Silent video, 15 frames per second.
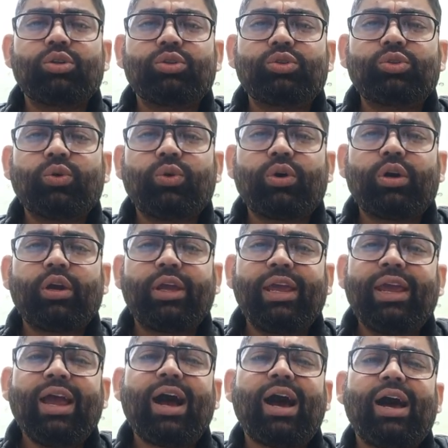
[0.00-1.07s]
So
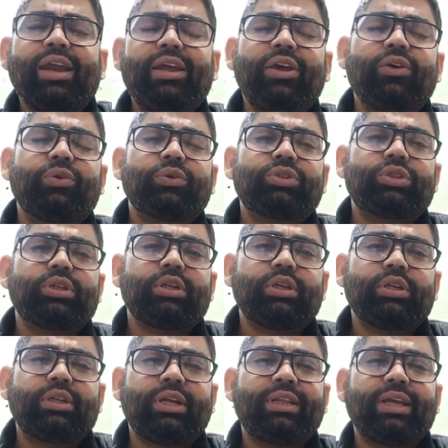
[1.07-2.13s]
he argues
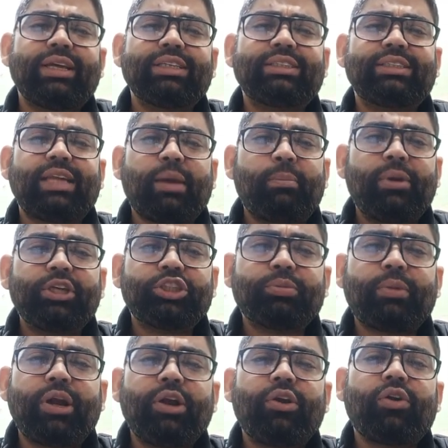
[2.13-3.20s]
that the
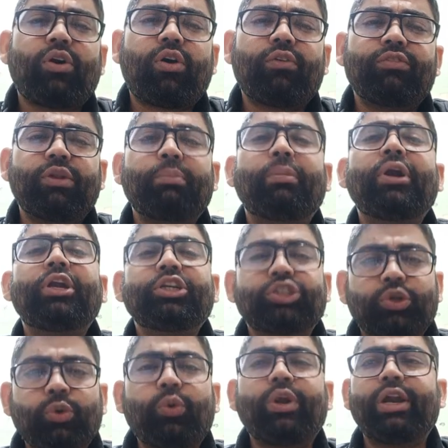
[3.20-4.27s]
establishment of the
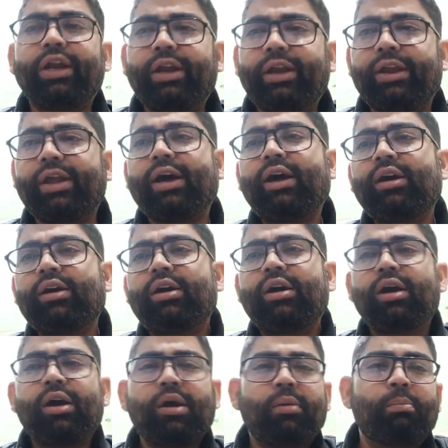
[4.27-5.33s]
British rule in India
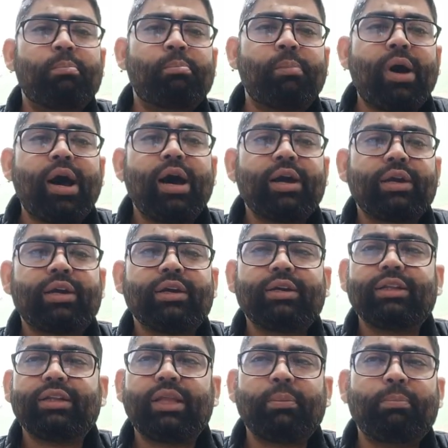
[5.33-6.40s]
marked
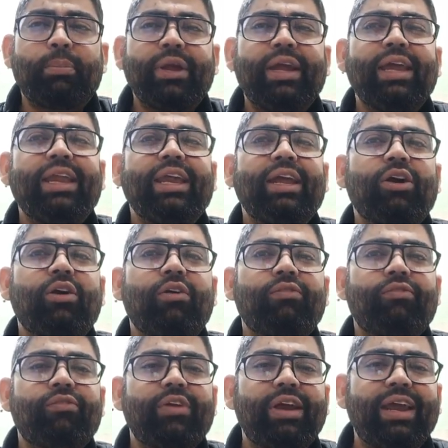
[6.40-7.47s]
the beginning
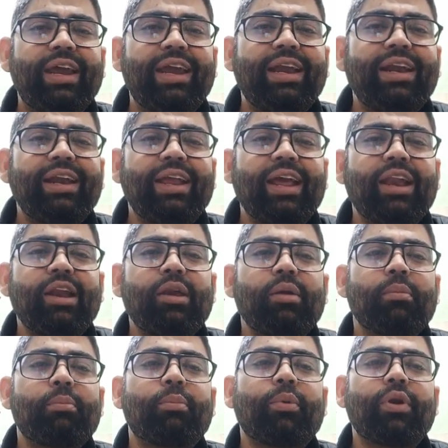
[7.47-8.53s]
of Indian
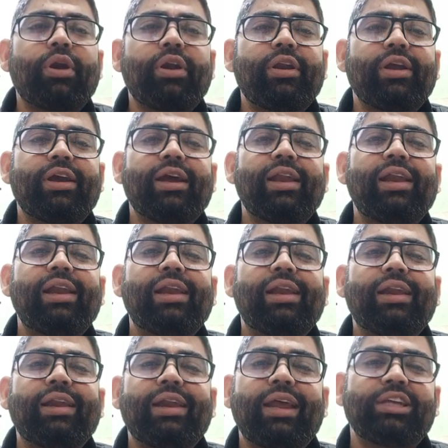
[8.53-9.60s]
political
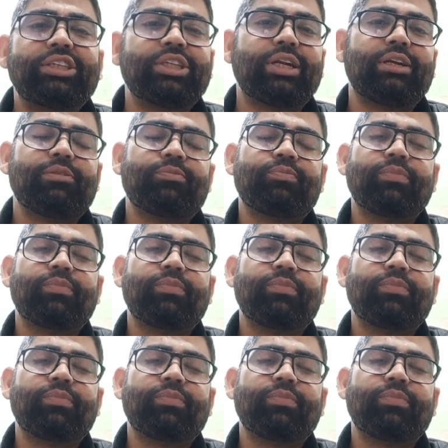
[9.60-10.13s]
nation.